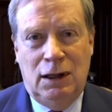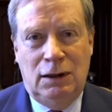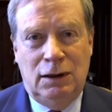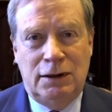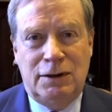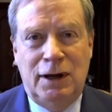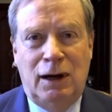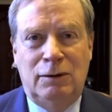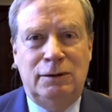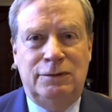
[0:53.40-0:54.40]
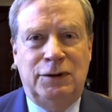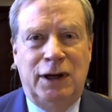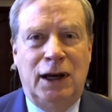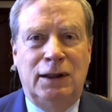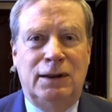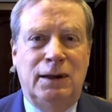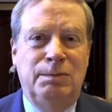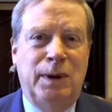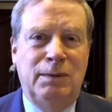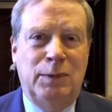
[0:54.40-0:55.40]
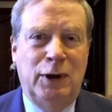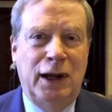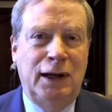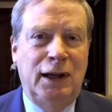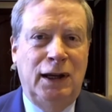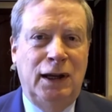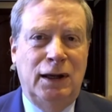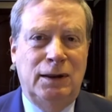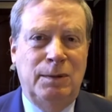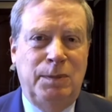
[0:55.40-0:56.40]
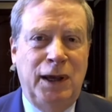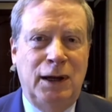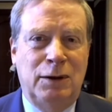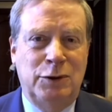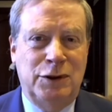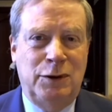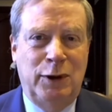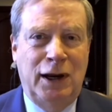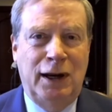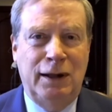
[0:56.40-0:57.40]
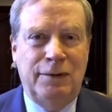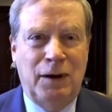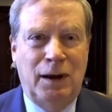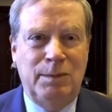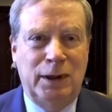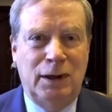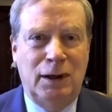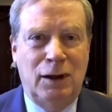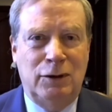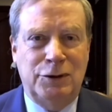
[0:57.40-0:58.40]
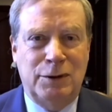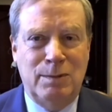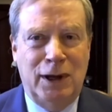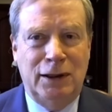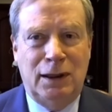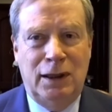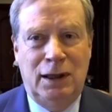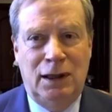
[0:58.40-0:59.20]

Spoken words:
Let's not forget that Ben Bernanke at the peak was doing $85 billion a month.